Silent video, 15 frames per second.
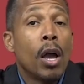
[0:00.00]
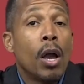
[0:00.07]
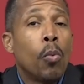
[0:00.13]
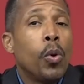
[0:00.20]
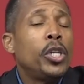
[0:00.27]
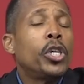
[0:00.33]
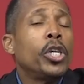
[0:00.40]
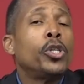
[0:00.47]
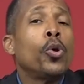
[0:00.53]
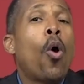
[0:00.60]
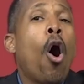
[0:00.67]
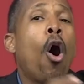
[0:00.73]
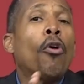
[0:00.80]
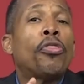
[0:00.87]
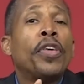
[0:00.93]
We should do
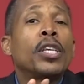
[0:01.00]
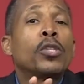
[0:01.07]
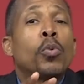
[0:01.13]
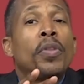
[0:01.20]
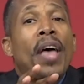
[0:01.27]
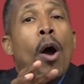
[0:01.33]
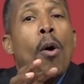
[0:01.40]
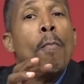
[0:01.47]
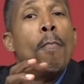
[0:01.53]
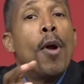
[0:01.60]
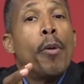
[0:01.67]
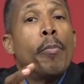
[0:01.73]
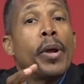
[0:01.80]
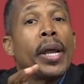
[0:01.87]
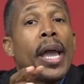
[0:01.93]
all things without
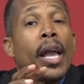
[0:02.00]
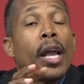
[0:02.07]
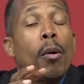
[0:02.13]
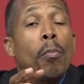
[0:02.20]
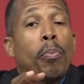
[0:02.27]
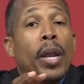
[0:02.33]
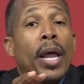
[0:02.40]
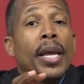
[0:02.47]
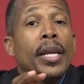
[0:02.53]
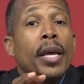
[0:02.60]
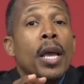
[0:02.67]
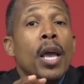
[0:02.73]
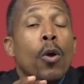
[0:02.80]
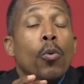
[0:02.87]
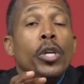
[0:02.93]
murmuring and
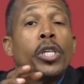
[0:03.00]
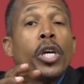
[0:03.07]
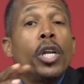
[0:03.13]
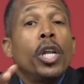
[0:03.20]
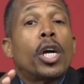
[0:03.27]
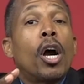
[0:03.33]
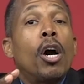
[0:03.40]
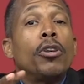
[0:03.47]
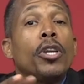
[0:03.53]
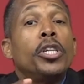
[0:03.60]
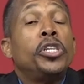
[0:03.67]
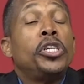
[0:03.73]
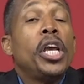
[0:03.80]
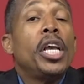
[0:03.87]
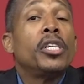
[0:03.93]
complaining. We should look unto
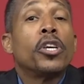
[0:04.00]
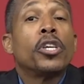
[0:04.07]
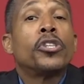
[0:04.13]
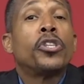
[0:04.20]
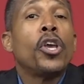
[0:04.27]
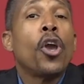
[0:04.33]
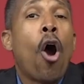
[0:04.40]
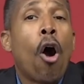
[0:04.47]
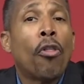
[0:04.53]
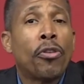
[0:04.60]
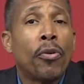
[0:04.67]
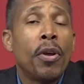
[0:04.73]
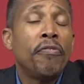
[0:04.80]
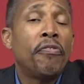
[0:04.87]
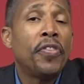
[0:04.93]
Jesus, the
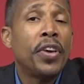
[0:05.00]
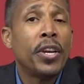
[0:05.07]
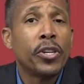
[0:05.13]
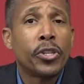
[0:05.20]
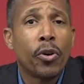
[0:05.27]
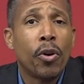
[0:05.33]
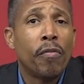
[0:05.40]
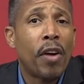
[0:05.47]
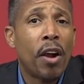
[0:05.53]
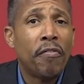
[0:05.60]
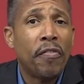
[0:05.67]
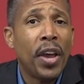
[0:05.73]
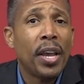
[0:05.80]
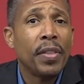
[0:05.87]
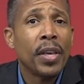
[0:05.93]
author and finisher of our
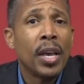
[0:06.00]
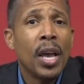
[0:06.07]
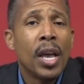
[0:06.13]
faith.